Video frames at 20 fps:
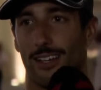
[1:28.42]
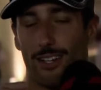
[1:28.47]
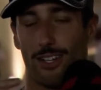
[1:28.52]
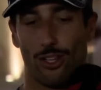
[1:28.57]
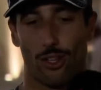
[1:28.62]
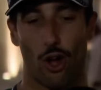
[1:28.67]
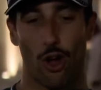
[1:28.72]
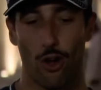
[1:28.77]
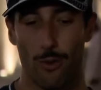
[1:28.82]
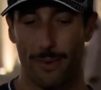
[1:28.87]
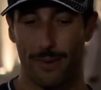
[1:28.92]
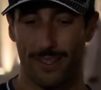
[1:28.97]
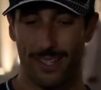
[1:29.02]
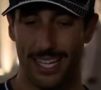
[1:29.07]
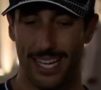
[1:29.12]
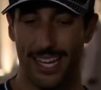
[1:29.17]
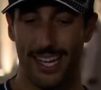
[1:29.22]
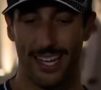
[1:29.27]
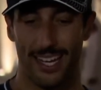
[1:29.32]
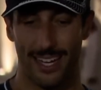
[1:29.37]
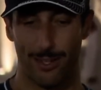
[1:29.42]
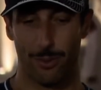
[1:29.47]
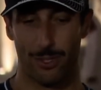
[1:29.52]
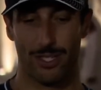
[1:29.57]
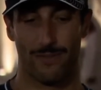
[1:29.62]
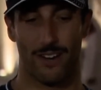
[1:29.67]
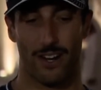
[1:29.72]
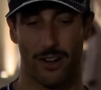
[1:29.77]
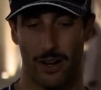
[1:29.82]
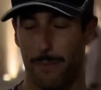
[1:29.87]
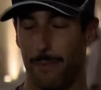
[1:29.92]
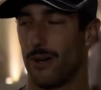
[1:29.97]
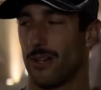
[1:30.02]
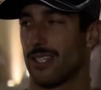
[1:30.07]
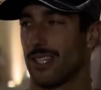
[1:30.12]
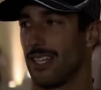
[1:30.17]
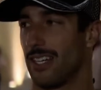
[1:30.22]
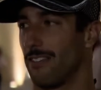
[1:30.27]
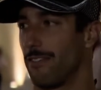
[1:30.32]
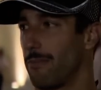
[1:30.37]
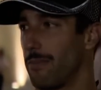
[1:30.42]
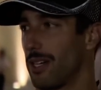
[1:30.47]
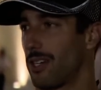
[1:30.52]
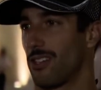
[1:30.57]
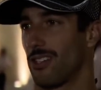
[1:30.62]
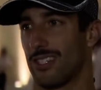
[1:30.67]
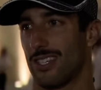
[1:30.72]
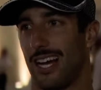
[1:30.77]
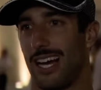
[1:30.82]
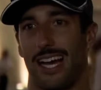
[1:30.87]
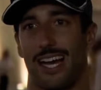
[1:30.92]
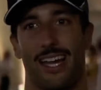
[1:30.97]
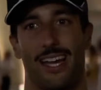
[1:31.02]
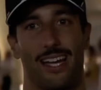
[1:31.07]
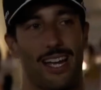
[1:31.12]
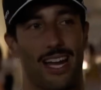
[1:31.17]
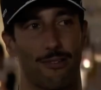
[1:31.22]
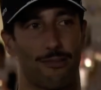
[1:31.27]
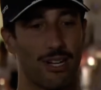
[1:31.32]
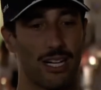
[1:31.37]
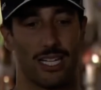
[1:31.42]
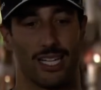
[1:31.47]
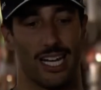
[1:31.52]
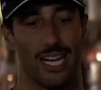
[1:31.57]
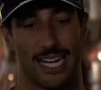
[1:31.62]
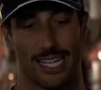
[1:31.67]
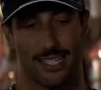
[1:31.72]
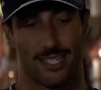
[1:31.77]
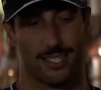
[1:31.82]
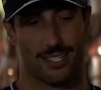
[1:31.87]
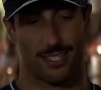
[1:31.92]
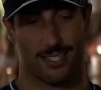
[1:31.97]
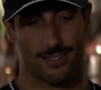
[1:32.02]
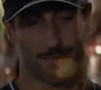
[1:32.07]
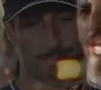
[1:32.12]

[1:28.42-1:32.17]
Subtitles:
globally, it was very positive because I realized...